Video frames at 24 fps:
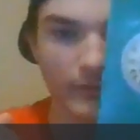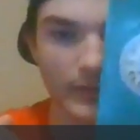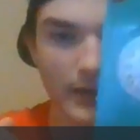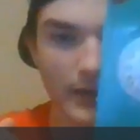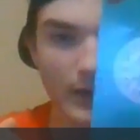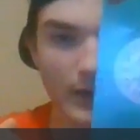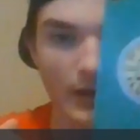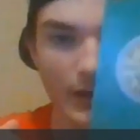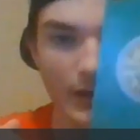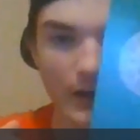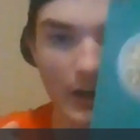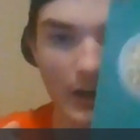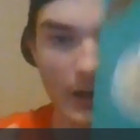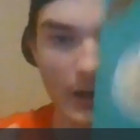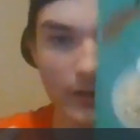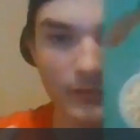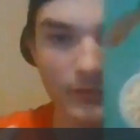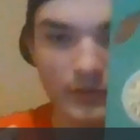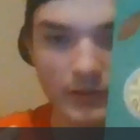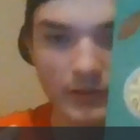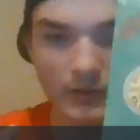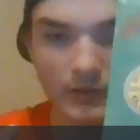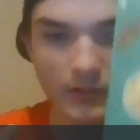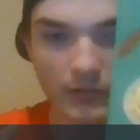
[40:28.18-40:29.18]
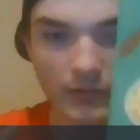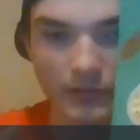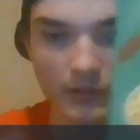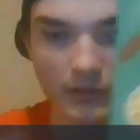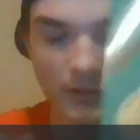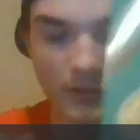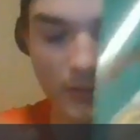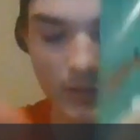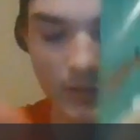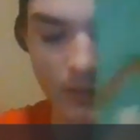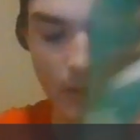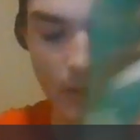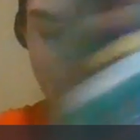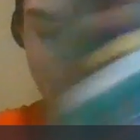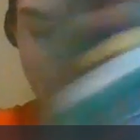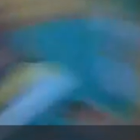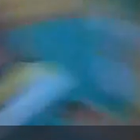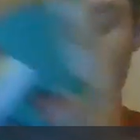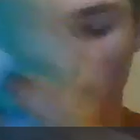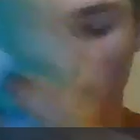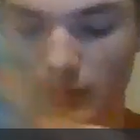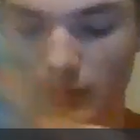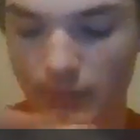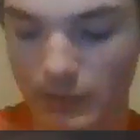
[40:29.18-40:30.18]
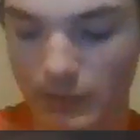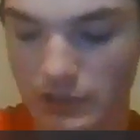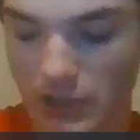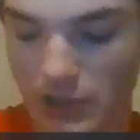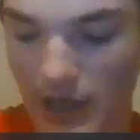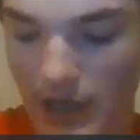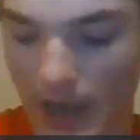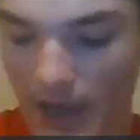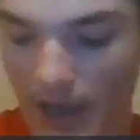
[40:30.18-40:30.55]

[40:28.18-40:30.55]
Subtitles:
of the cutouts, which